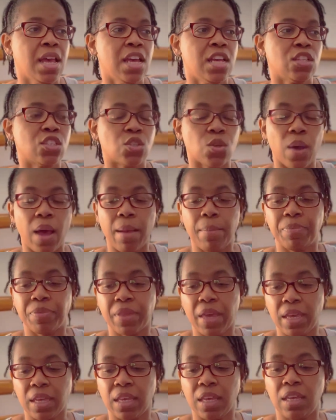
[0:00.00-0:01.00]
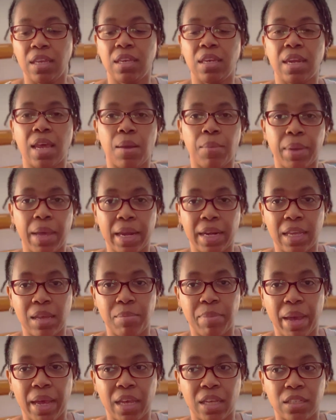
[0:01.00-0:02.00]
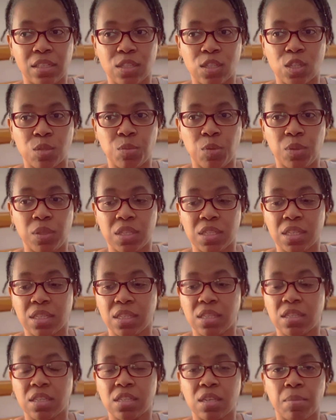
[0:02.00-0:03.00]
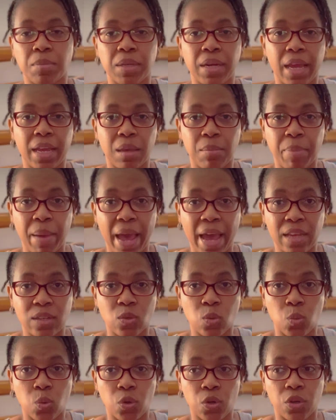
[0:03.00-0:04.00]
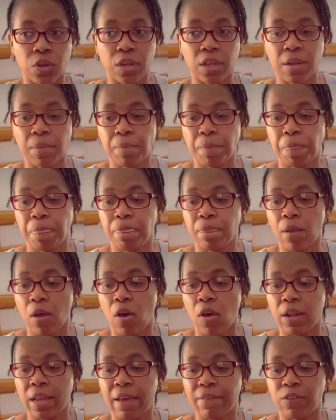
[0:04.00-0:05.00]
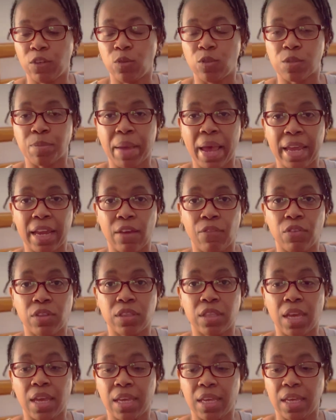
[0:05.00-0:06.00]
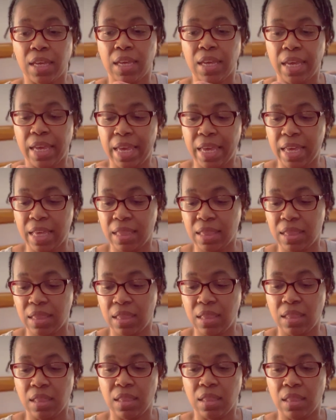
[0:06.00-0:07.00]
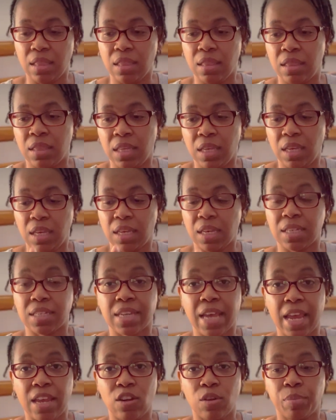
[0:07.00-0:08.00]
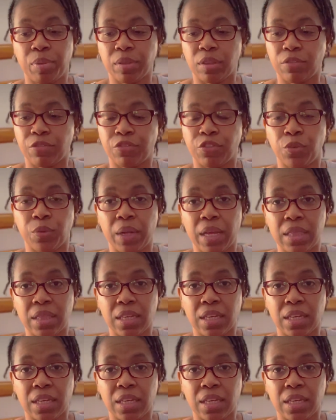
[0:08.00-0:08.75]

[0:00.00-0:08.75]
So I'm thinking now we got to get back into smoothies, because this is something I can pack to work. All I have to do is pack everything in the container, put the fruit in the